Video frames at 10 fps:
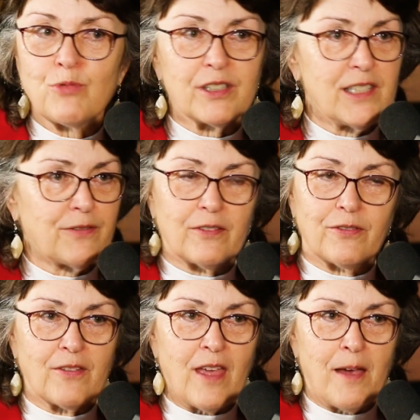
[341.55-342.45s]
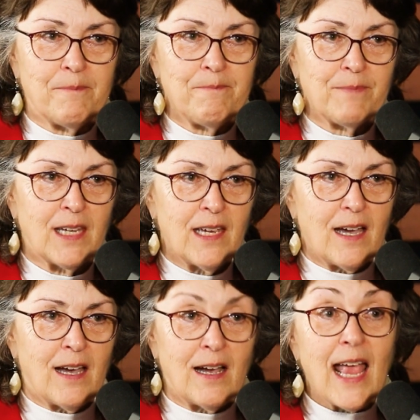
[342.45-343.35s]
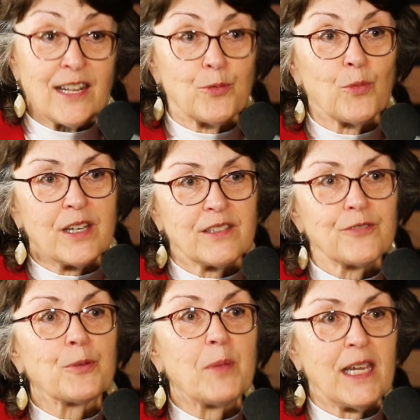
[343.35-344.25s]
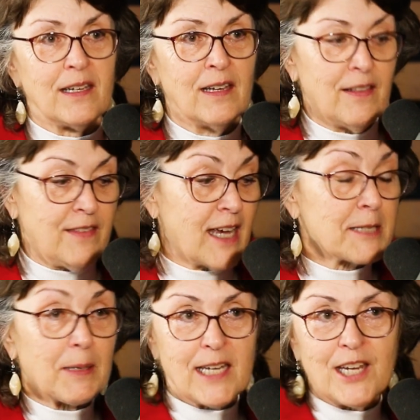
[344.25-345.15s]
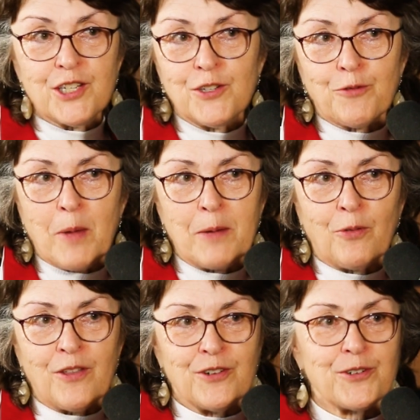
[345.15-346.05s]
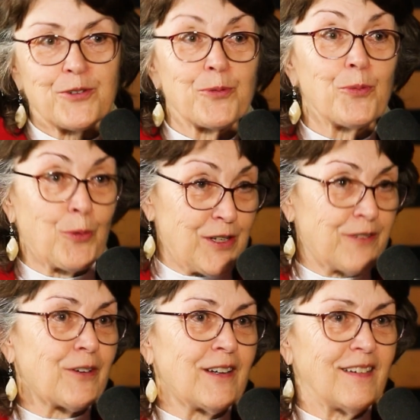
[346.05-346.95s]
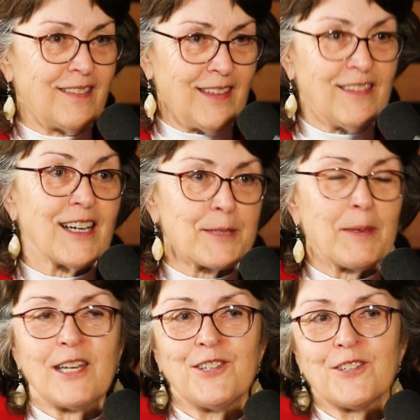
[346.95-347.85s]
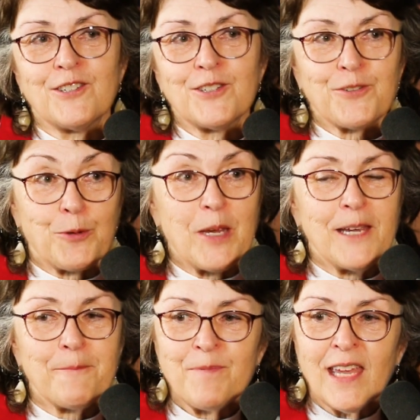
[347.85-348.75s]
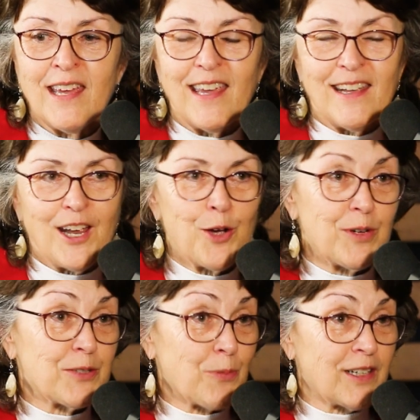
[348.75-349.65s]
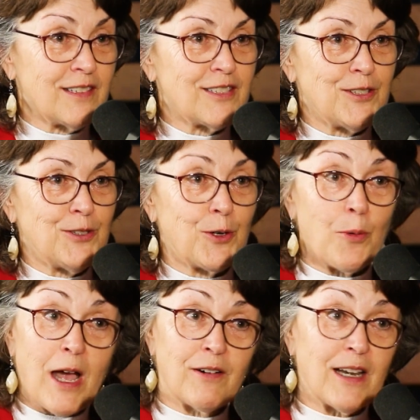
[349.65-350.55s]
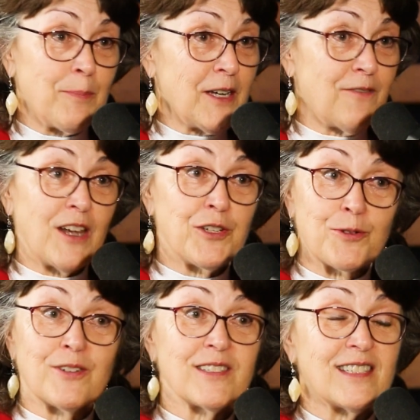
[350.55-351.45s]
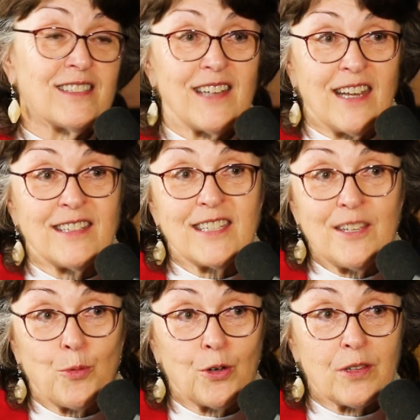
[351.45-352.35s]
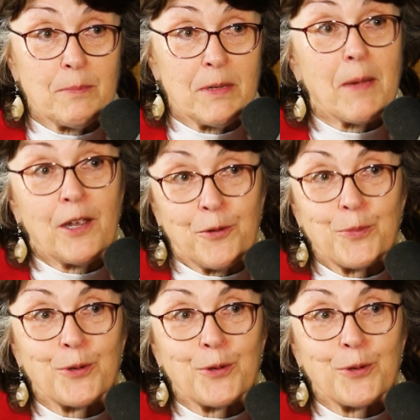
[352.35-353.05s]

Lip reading: really different for them as it was for me. The expectations for my brothers were different than the expectations for me. And I always wanted to go out and be adventurous and see the world and be my own